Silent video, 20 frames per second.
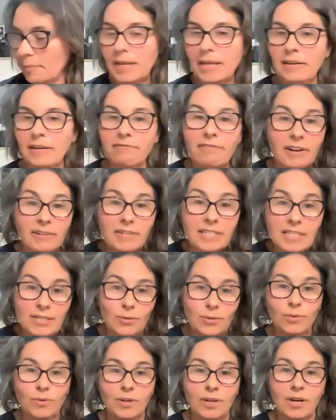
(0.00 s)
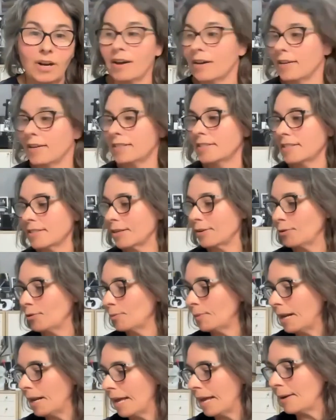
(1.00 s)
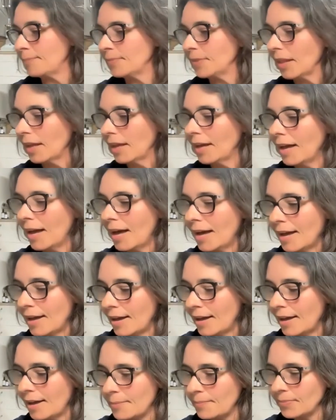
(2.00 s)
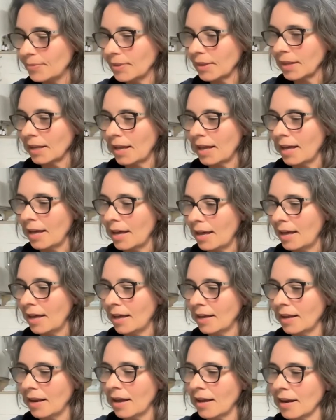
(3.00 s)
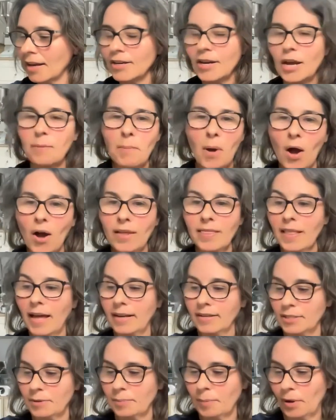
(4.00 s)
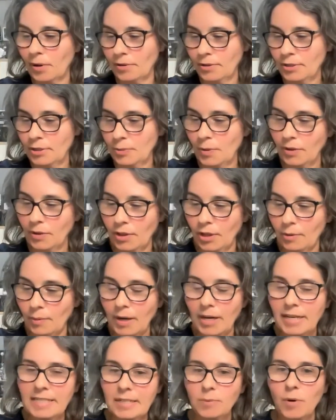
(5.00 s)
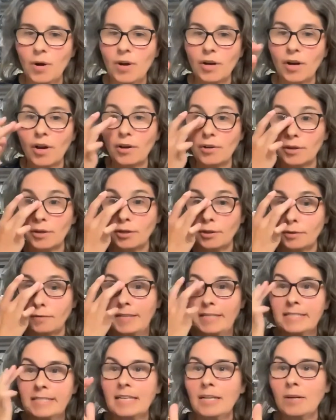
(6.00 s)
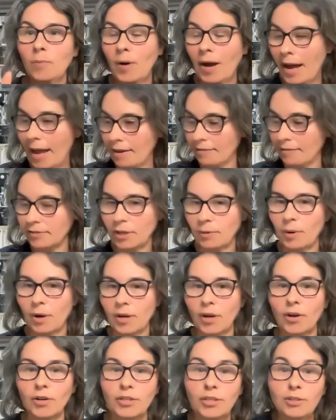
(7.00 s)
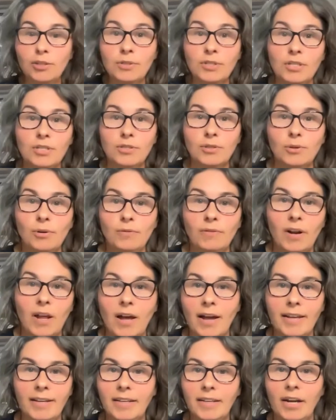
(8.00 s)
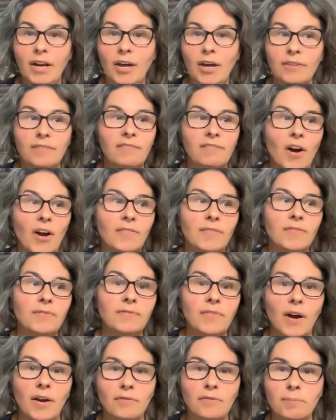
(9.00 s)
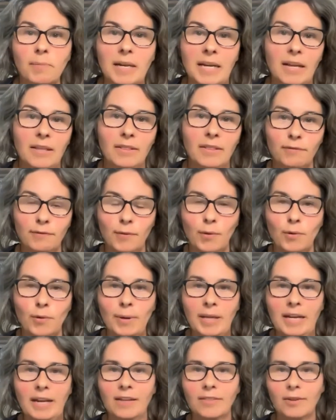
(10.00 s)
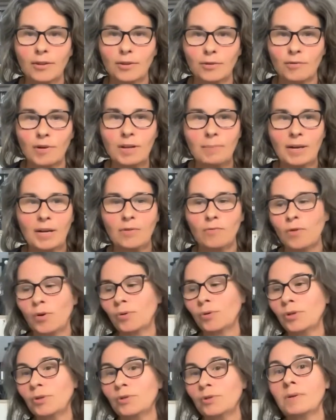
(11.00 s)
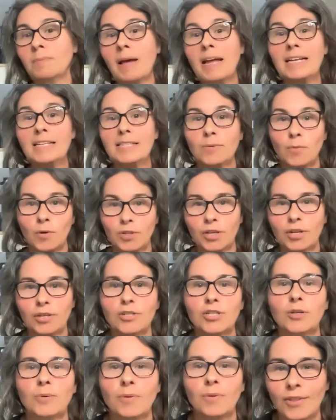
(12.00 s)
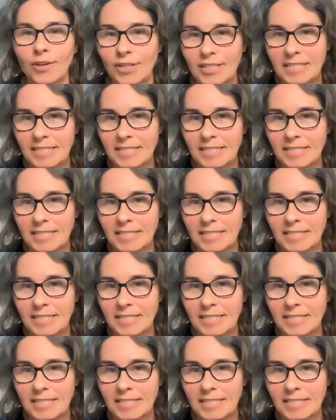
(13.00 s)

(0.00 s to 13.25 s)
been very disorganized, as I normally am. And I don't mind that, to be honest with you. When I did work on QVC and what have you, I got used to sort of like, the 5 minute and the 4 minute and the 3 minute rule. It's amazing what you can do in 30